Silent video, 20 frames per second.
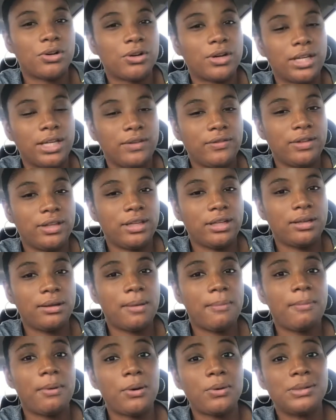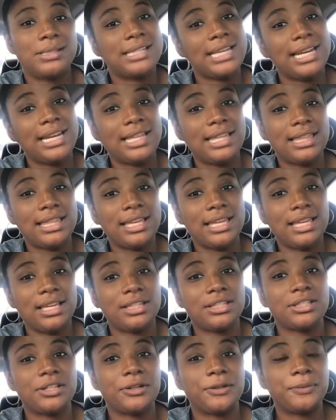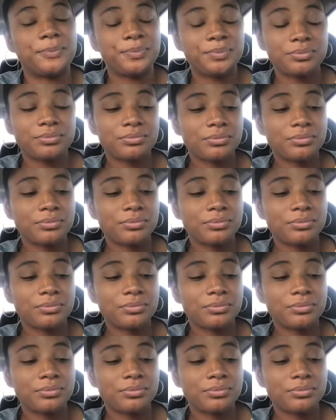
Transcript: or even post anything. So